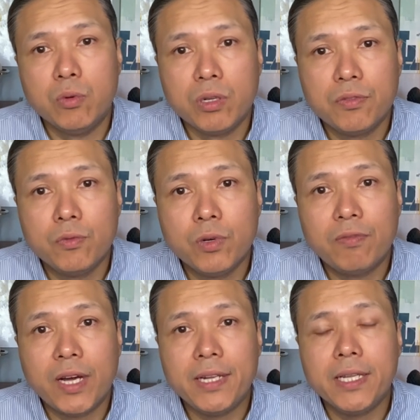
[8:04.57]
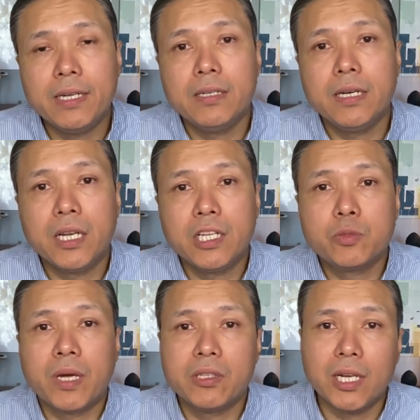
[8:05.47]
we'll find that Allah
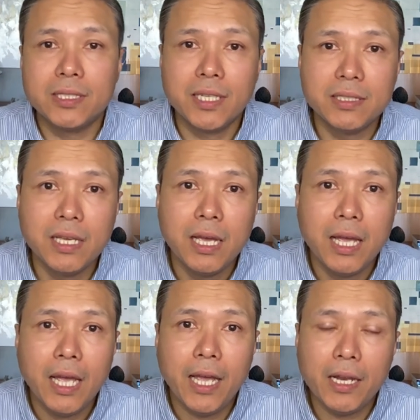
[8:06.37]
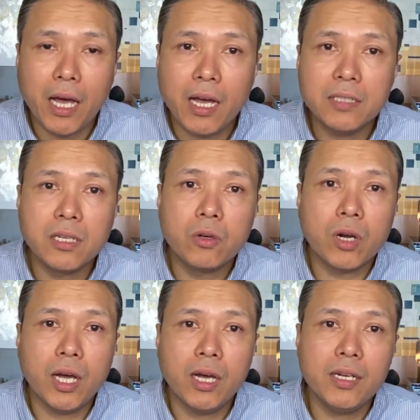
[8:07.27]
subhanahu wa ta'ala says, "Inna haza
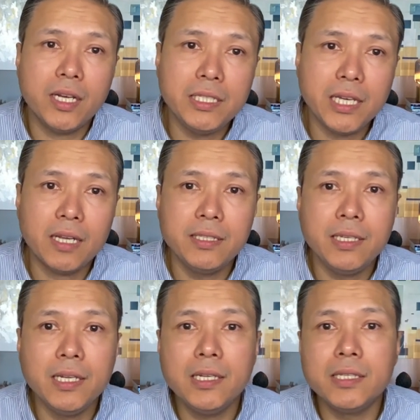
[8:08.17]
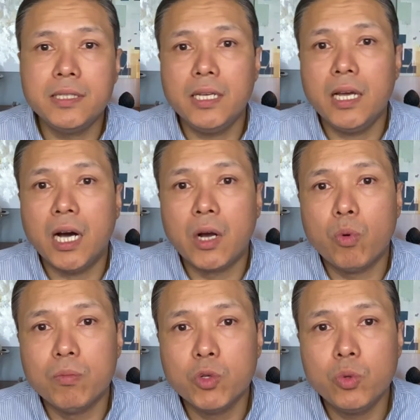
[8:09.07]
al-Qur'ana yahdi lillati
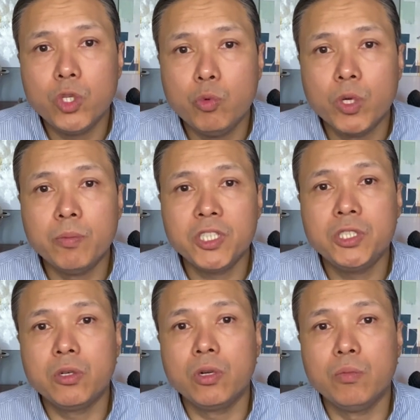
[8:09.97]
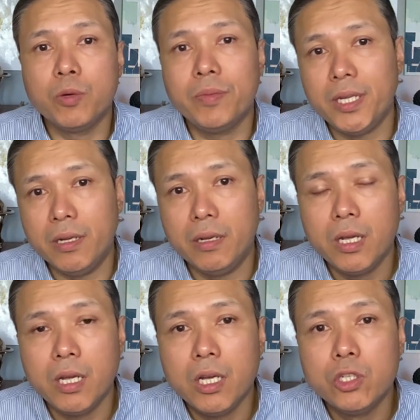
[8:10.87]
aqwamu wa yubashshiru al-mu'minin."
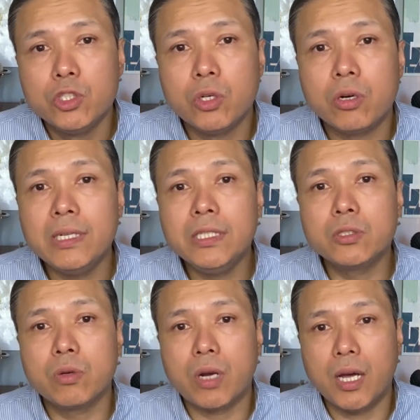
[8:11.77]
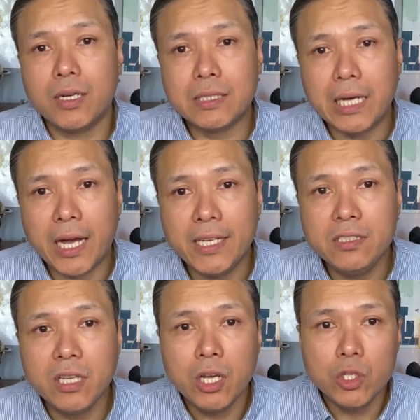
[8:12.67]
Surely this Quran
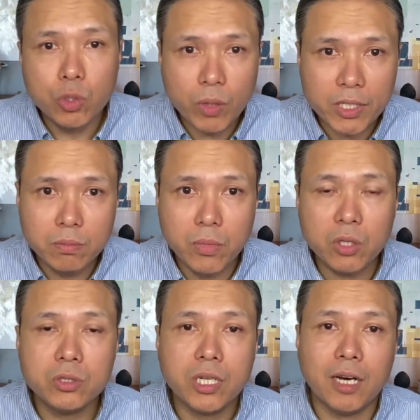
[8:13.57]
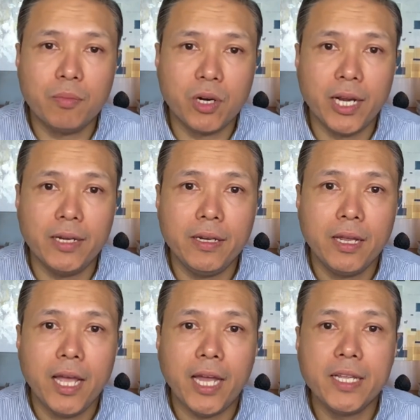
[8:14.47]
guides to what is most upright
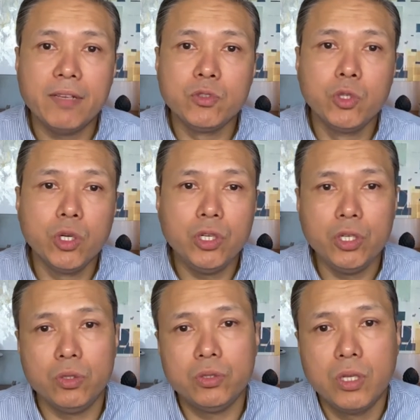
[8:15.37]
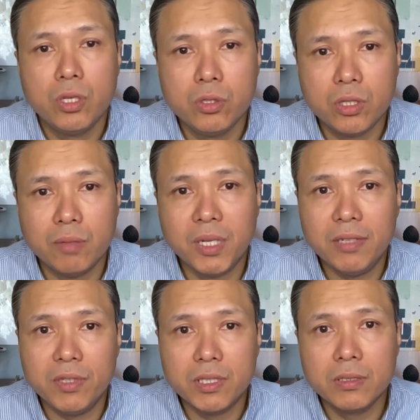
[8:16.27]
and gives good news to the
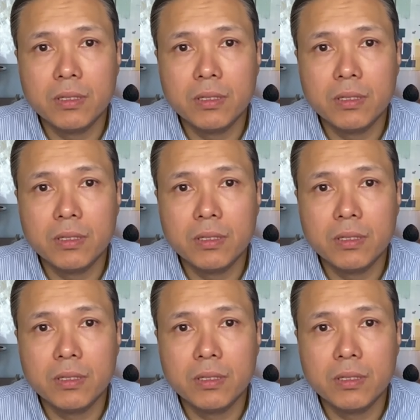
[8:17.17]
believers.